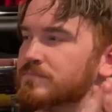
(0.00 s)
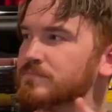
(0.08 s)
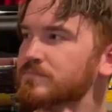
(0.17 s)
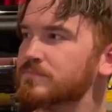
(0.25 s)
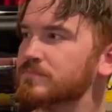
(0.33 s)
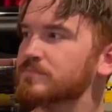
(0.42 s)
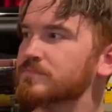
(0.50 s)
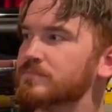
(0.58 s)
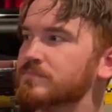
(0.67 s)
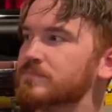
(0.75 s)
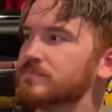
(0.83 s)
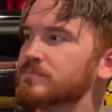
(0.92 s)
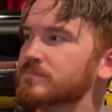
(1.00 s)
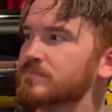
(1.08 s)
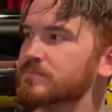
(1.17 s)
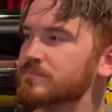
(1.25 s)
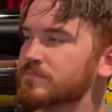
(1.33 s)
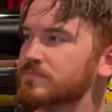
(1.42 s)

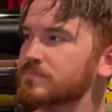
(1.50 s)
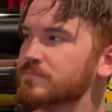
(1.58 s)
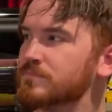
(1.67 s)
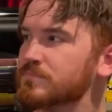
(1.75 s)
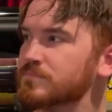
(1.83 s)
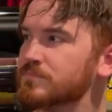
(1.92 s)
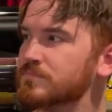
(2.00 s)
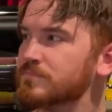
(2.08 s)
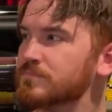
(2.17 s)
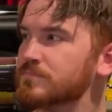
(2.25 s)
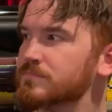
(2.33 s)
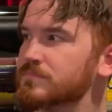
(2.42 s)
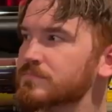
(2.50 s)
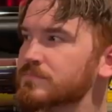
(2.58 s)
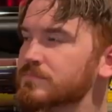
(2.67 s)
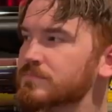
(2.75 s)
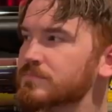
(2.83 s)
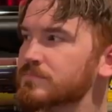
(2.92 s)

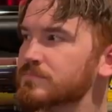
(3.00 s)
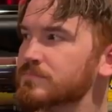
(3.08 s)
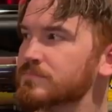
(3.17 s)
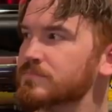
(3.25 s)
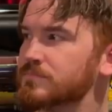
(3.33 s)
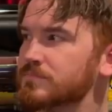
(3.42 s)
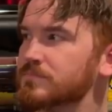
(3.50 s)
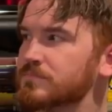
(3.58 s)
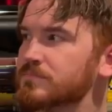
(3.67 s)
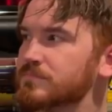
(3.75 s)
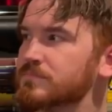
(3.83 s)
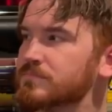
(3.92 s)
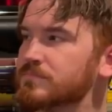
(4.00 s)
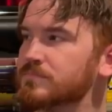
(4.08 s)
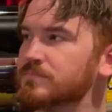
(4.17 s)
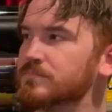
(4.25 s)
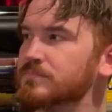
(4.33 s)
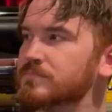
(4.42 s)

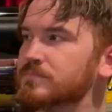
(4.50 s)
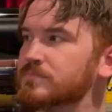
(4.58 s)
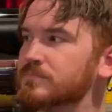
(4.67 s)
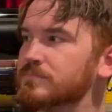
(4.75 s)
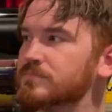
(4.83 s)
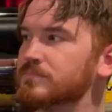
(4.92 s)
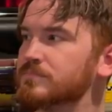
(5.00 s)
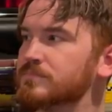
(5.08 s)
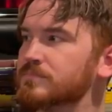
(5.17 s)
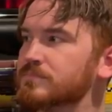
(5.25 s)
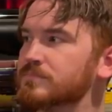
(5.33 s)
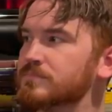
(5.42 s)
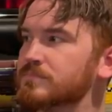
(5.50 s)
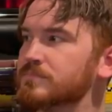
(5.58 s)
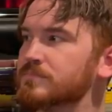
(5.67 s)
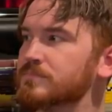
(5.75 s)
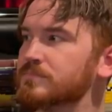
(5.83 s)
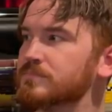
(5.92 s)

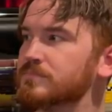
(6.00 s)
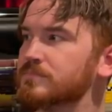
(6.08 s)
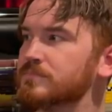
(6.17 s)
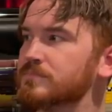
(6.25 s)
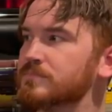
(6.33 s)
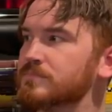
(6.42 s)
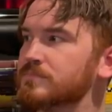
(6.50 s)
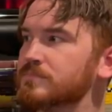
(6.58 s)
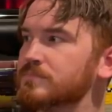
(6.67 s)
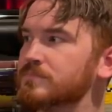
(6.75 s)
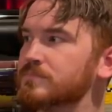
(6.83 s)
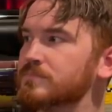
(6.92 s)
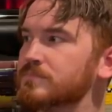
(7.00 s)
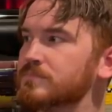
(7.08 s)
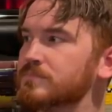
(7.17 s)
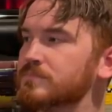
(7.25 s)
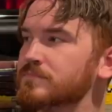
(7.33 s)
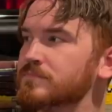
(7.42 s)

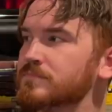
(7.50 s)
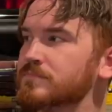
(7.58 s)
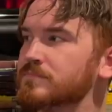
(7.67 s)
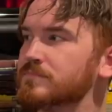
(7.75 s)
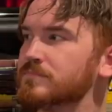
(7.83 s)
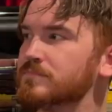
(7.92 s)
The person shown says nothing.